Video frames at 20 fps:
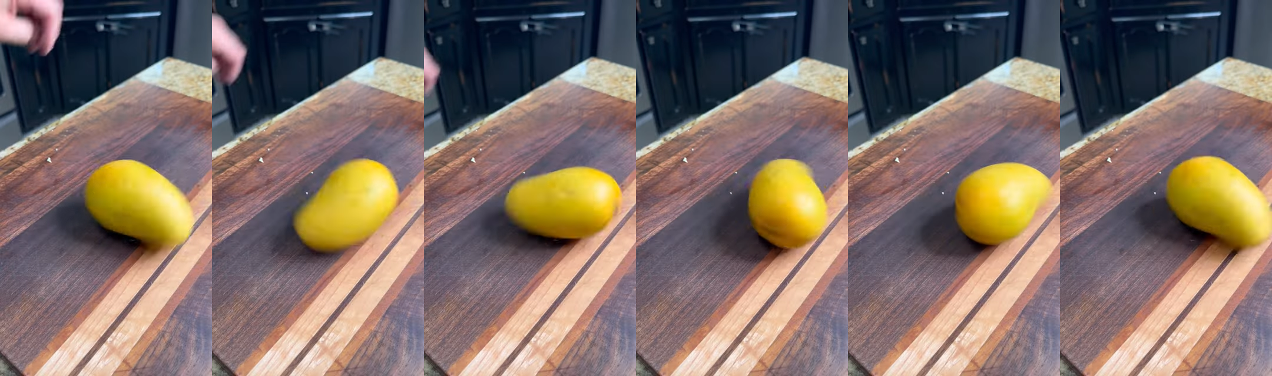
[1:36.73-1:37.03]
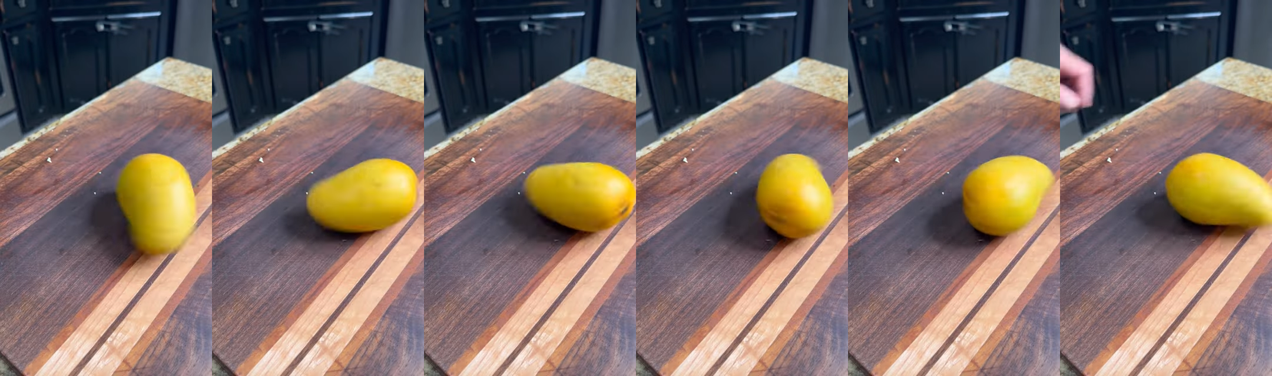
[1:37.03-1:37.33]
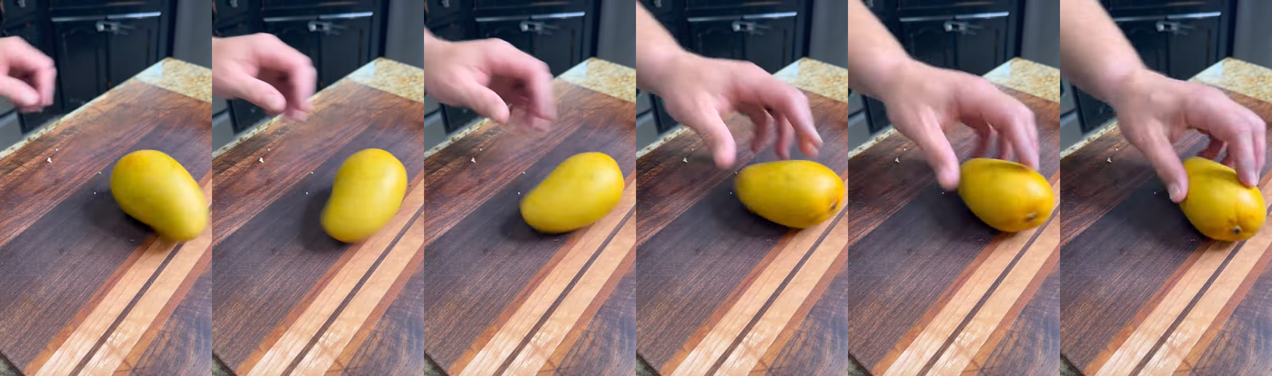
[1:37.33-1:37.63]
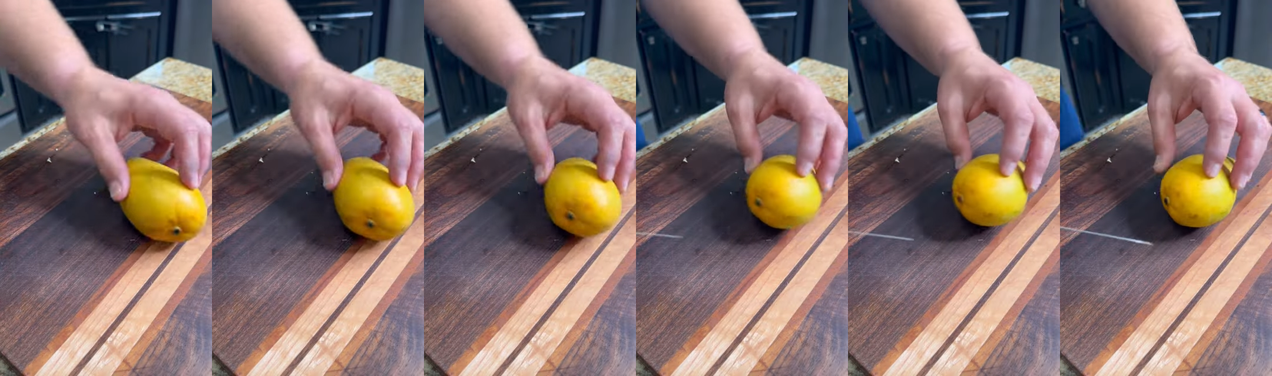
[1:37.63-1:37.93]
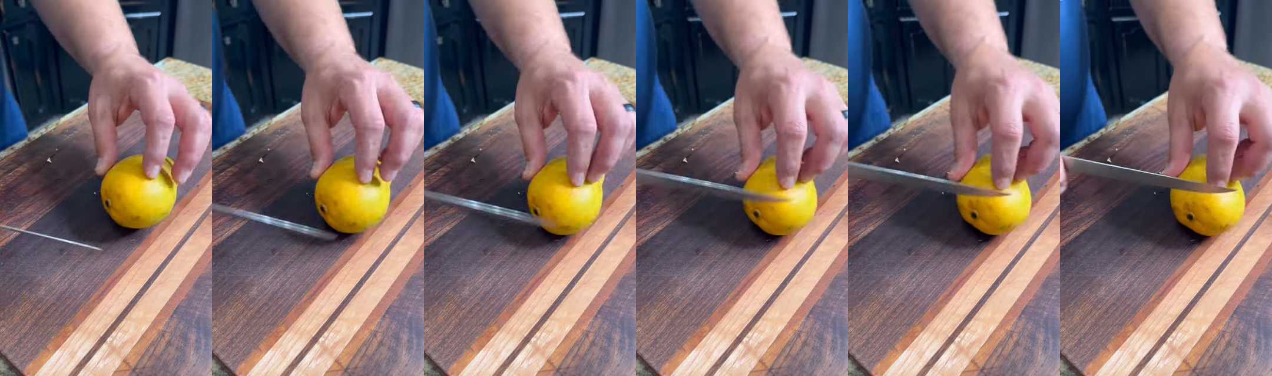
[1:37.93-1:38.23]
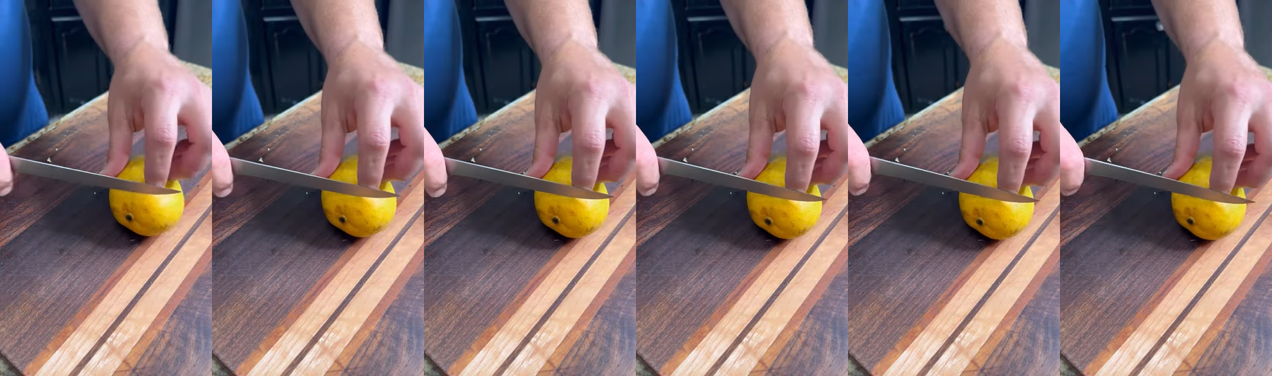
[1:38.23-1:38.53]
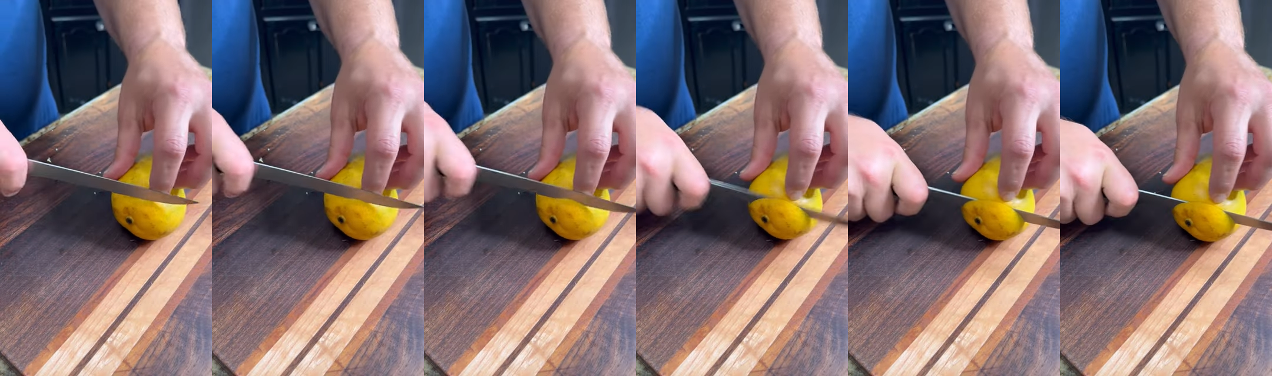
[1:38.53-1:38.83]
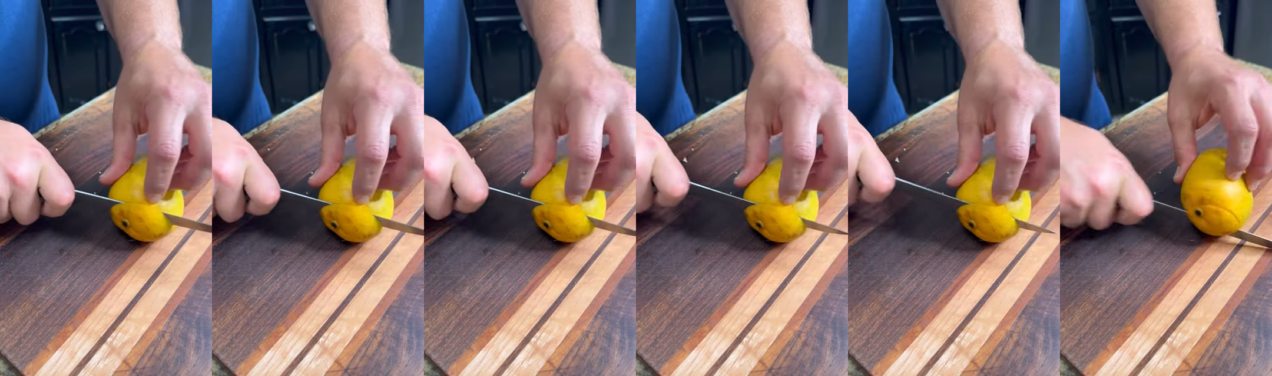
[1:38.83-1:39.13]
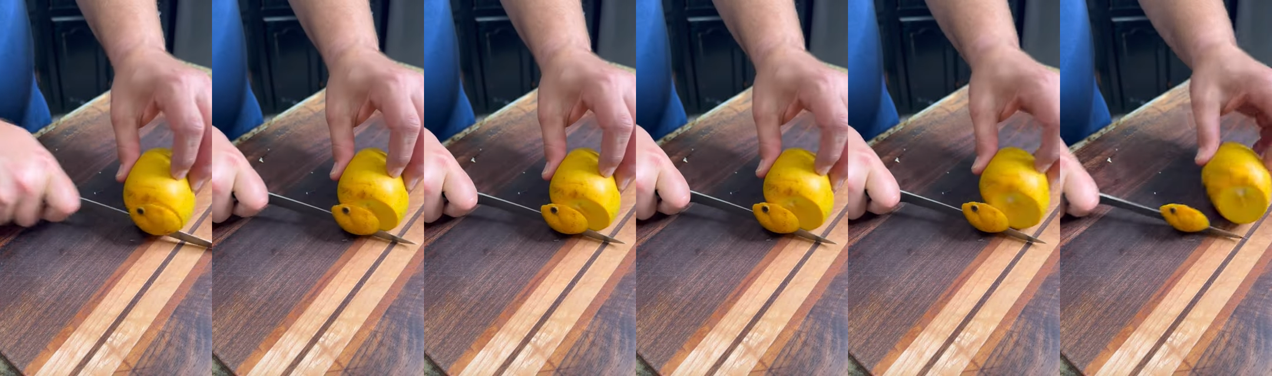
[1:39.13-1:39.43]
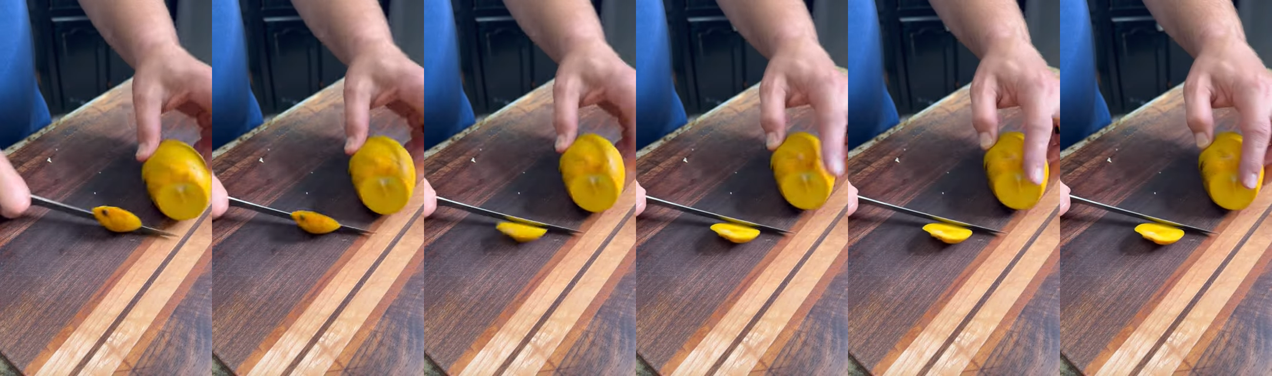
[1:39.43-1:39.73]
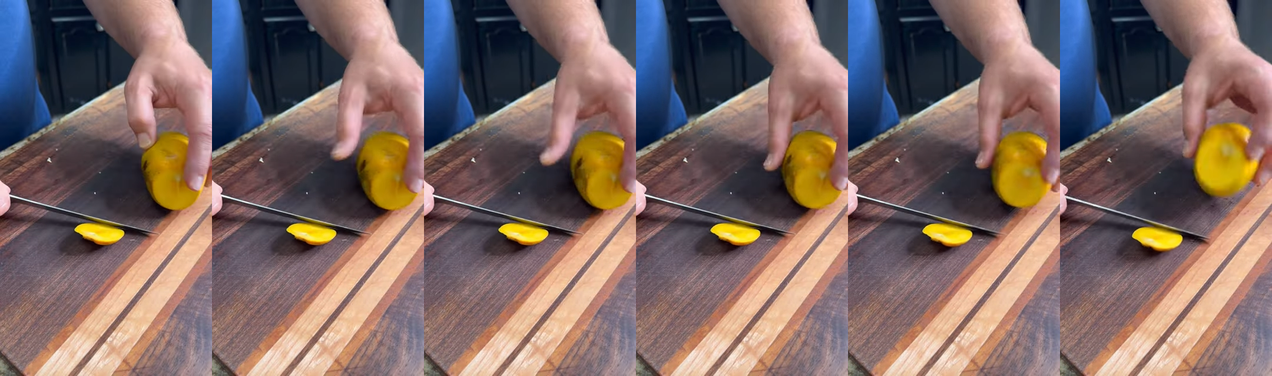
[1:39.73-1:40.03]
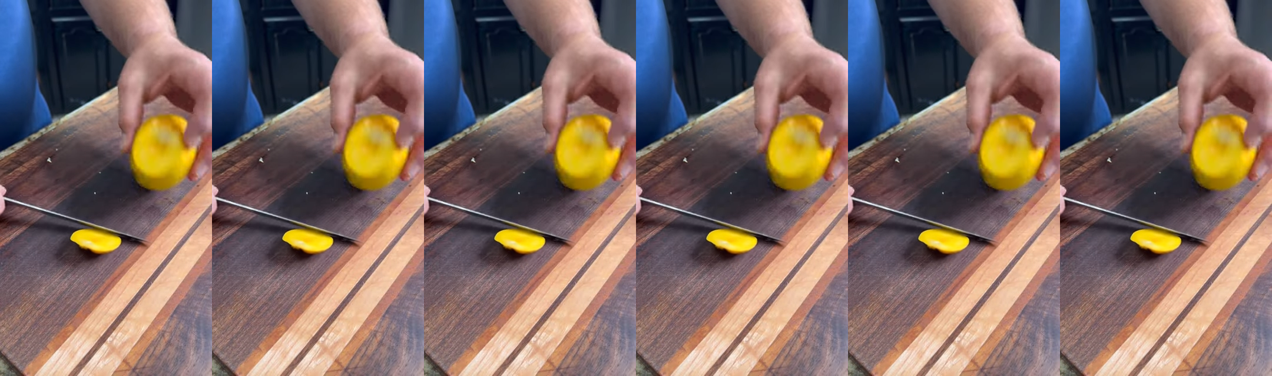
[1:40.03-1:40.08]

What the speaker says: (no speaker visible)